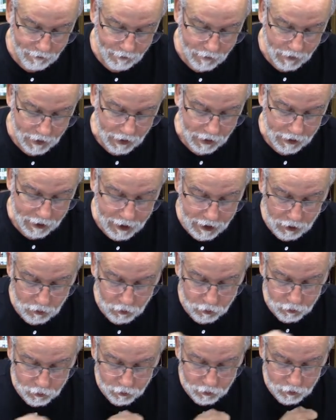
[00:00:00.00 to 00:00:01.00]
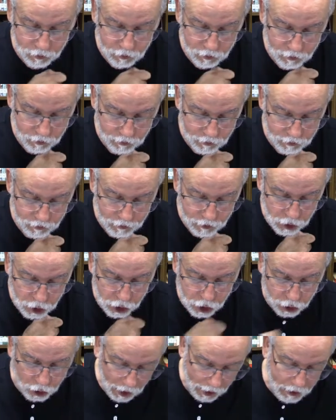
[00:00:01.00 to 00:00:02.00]
And he
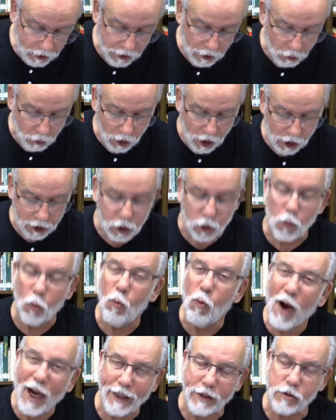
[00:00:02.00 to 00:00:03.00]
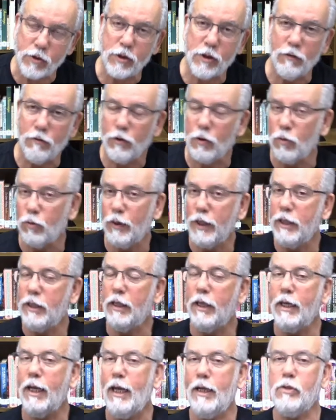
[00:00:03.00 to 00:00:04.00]
struck the rock twice, if you read
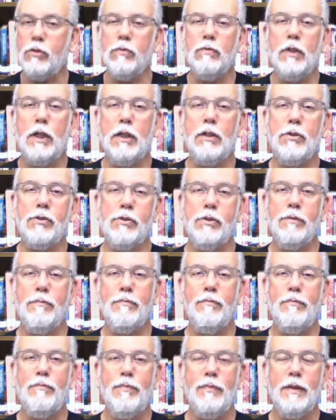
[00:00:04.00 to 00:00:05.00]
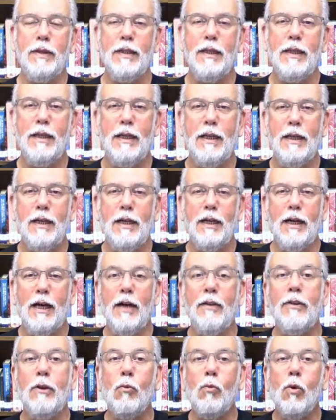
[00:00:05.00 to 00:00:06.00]
the next verse.
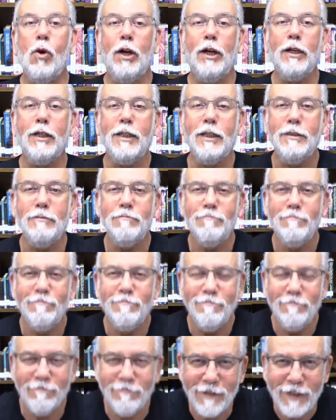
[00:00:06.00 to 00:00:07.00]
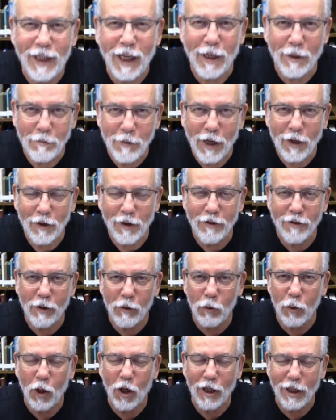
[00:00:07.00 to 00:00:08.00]
And the water came out of the
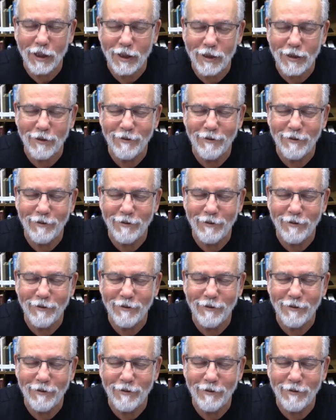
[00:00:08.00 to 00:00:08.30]
rock.